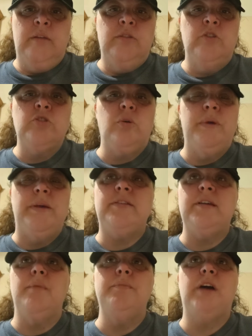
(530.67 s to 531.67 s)
There's going to be
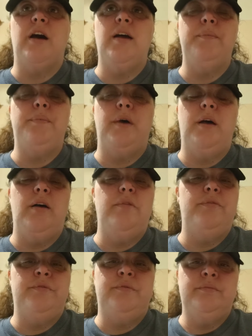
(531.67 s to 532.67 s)
some type
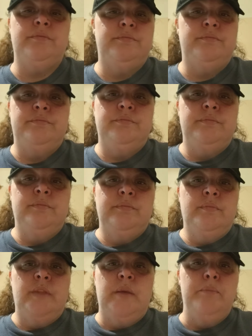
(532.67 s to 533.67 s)
of
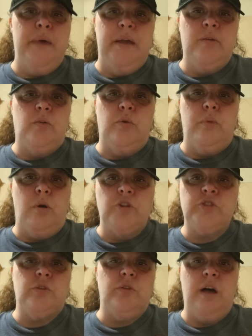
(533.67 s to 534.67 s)
medical
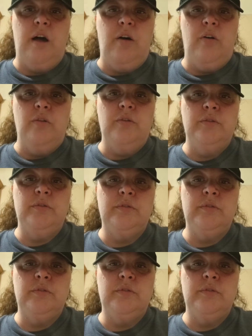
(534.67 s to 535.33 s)
martial law.